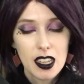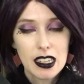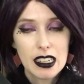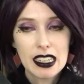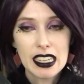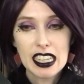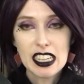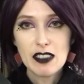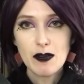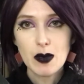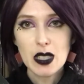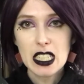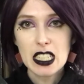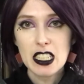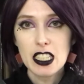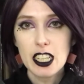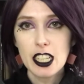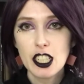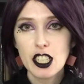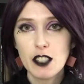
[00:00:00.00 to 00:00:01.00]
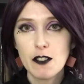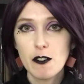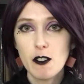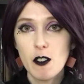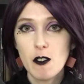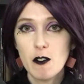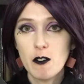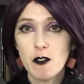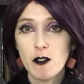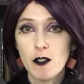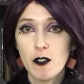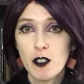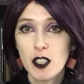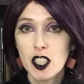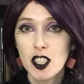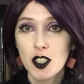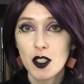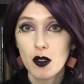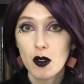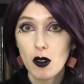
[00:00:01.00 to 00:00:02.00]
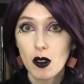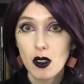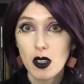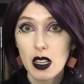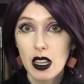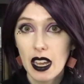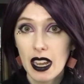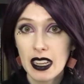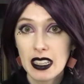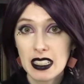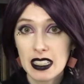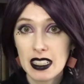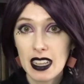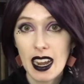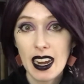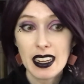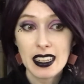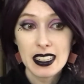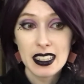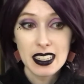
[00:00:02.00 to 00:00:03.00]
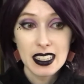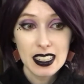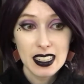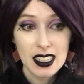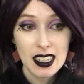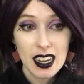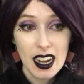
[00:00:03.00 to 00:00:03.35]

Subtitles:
gave me such visceral anxiety